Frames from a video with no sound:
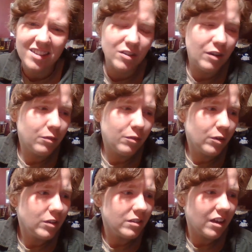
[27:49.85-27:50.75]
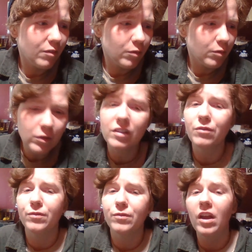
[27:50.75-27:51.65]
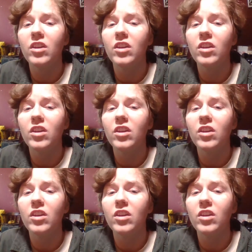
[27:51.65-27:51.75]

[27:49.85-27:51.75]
It ruins it.